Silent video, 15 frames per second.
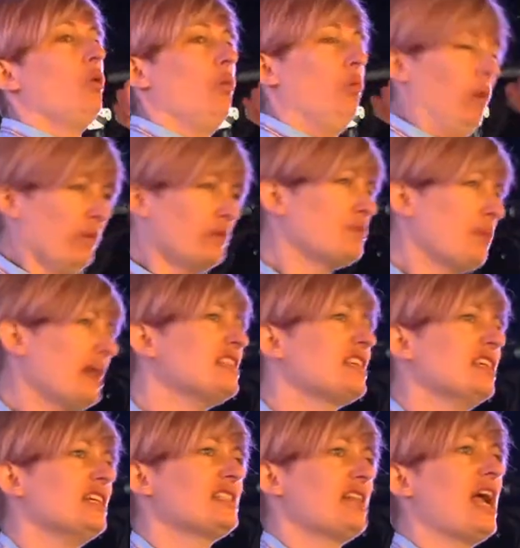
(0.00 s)
Well, it was
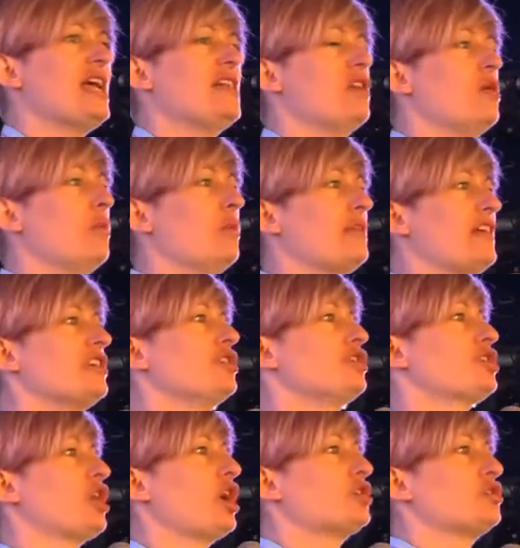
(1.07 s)
basically saying that we think you
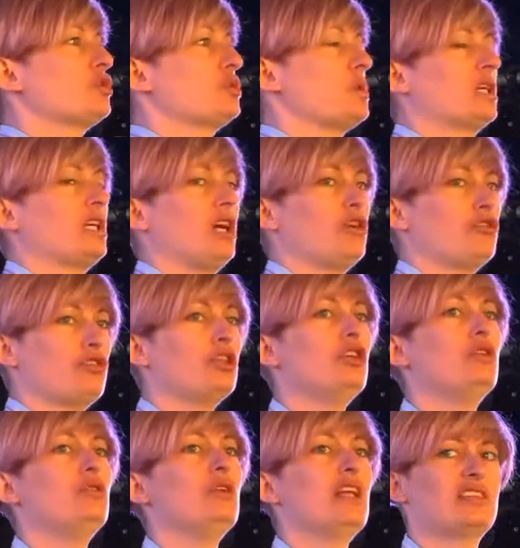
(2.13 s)
should go to a psychiatric
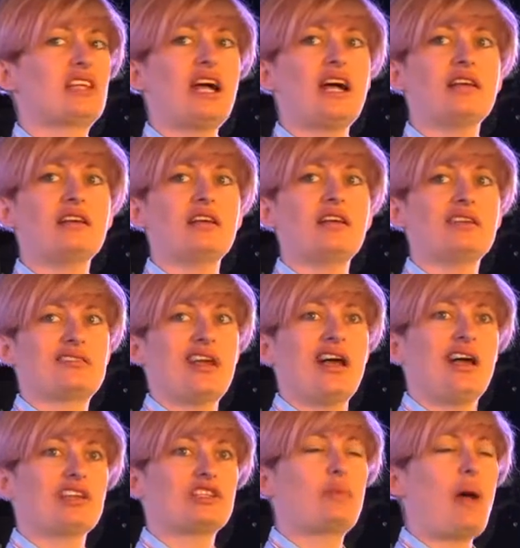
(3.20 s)
unit to get
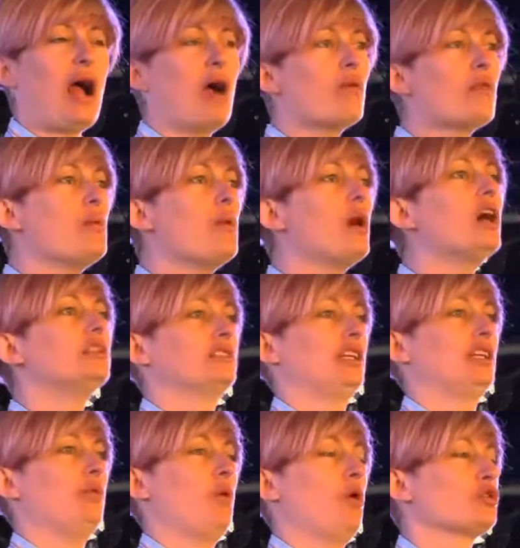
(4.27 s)
assessed, but how they worded
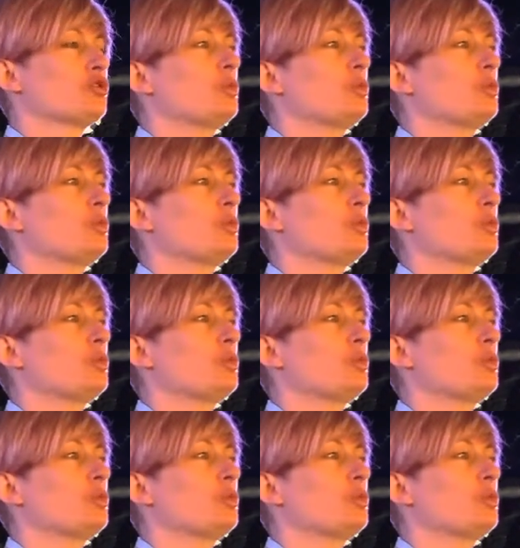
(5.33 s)
it was,